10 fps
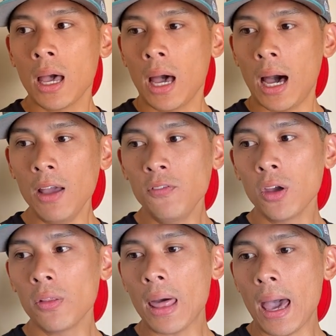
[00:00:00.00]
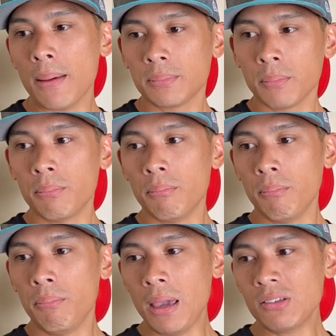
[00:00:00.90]
I feel that
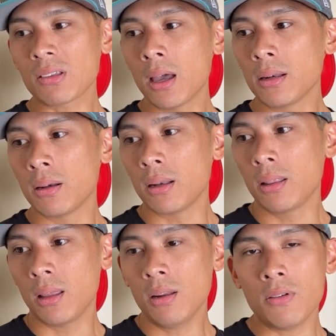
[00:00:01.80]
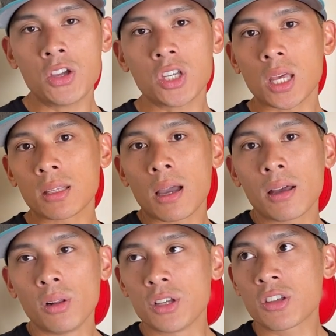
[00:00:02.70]
based on the innovation that
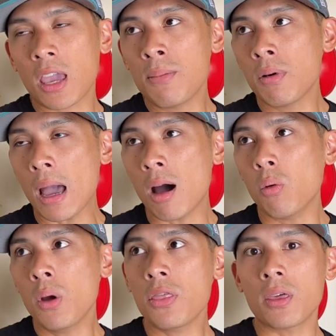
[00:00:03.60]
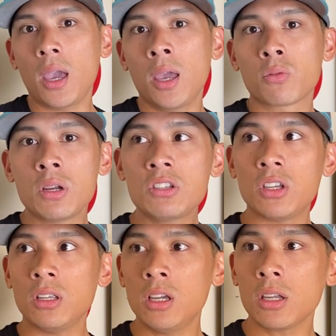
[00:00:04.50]
Title has came out with in
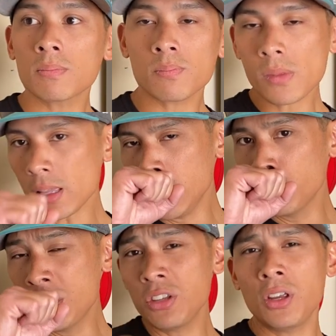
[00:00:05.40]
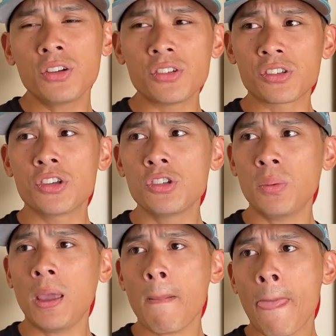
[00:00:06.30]
recent ye- in recent years, excuse
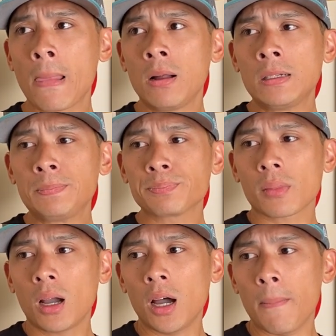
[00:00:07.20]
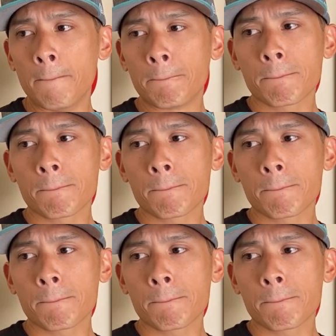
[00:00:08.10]
me, um,